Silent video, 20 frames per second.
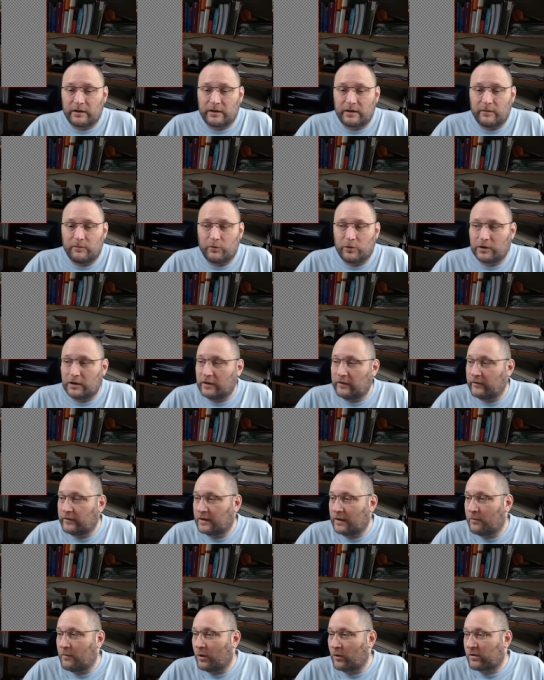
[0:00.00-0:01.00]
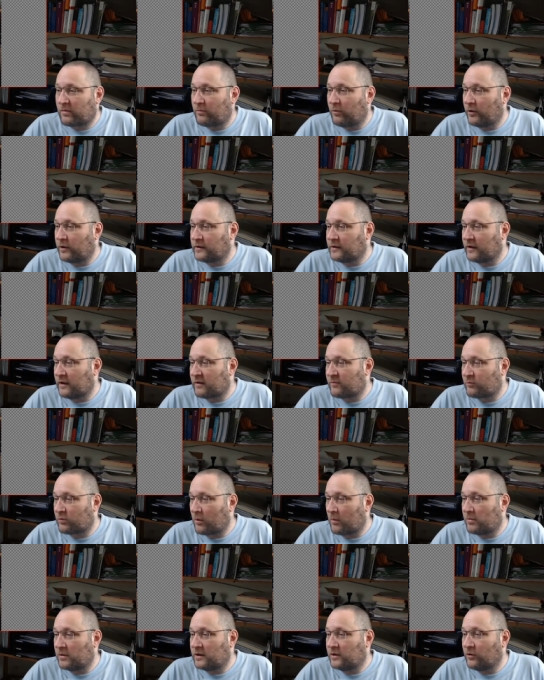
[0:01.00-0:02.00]
the monitor the mouse pointer is
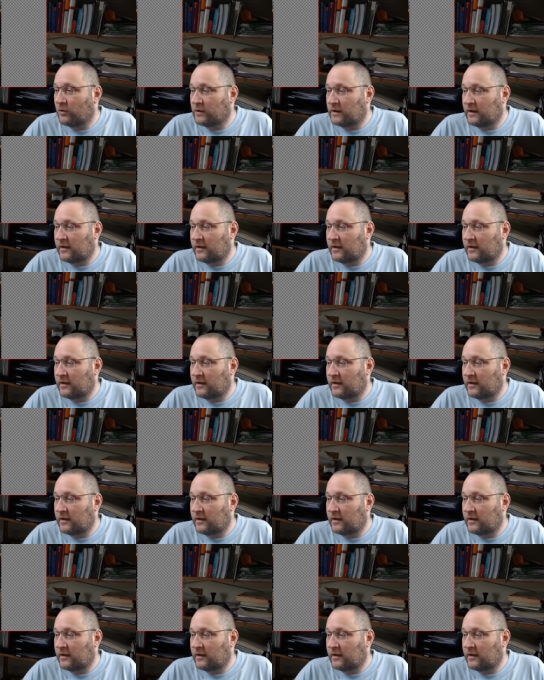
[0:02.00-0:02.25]
probably not